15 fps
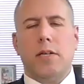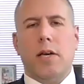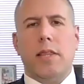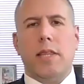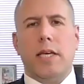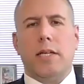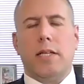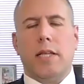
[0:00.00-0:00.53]
I
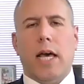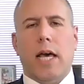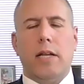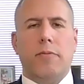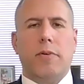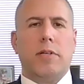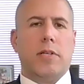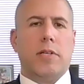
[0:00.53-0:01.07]
think a lot
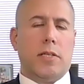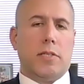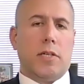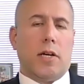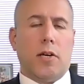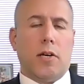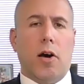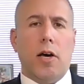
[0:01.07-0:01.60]
of us
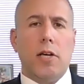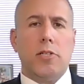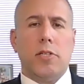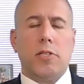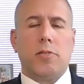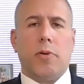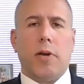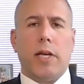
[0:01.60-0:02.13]
are
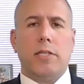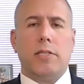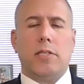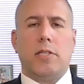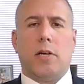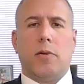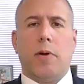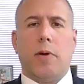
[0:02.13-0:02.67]
cautious, right? Because
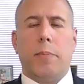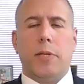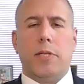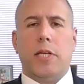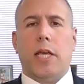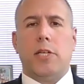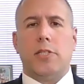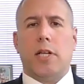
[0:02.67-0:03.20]
it's our
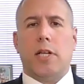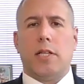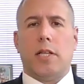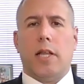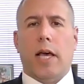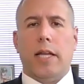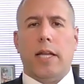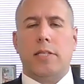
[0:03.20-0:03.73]
reputation on the
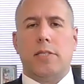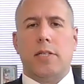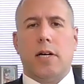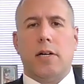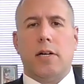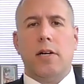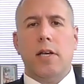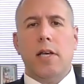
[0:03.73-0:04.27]
line. It's
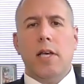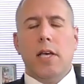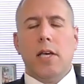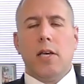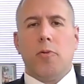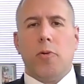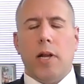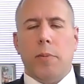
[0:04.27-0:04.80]
our
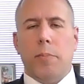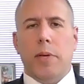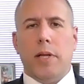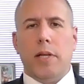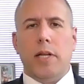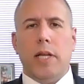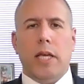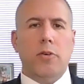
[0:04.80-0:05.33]

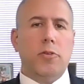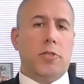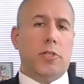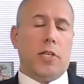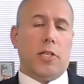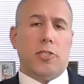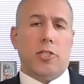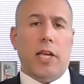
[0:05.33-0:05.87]
credibility. You
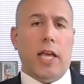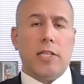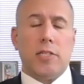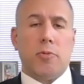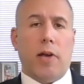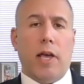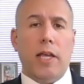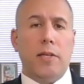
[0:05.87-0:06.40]
took a
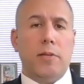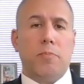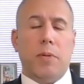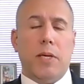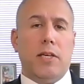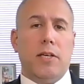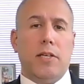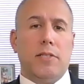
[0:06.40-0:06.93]
chance, right?
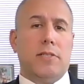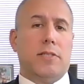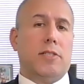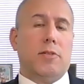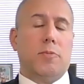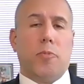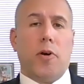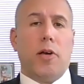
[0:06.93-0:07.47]
Because
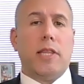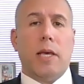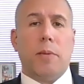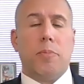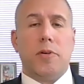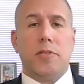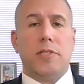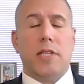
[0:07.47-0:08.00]
you brought that
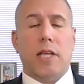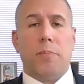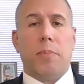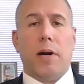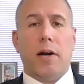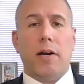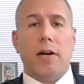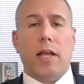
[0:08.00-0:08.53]
person to that
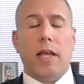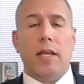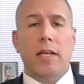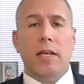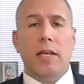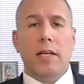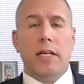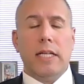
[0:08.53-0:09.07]
party.
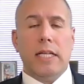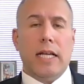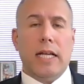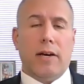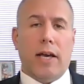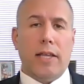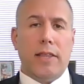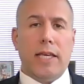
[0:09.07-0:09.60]

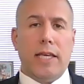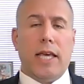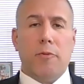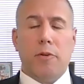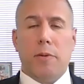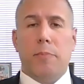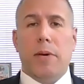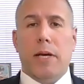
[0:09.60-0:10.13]
Now, I think I
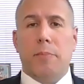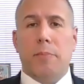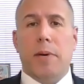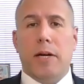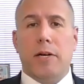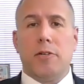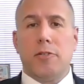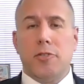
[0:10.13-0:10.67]
would have been a
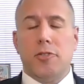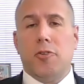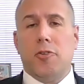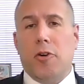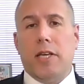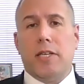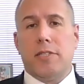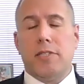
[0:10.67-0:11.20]
better
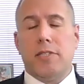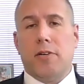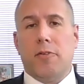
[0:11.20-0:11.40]
choice. No